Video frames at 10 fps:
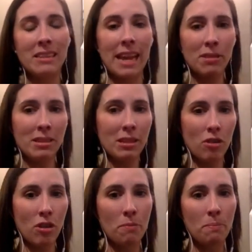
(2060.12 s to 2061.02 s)
Down
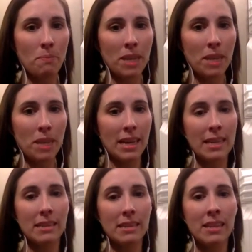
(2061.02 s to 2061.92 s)
syndrome,
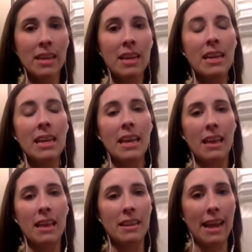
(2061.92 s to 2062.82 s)
because
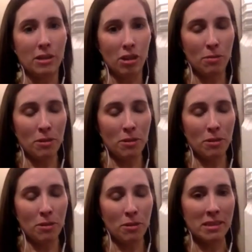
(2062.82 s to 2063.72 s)
October
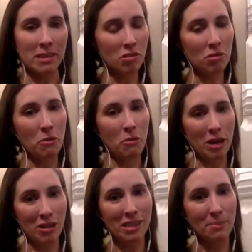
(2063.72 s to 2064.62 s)
is Down Syndrome
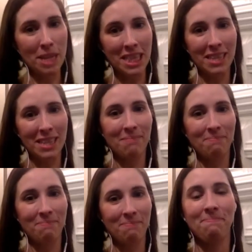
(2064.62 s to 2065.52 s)
Awareness Month.
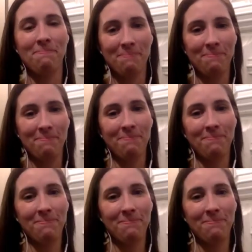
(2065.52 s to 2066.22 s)
That's right. And we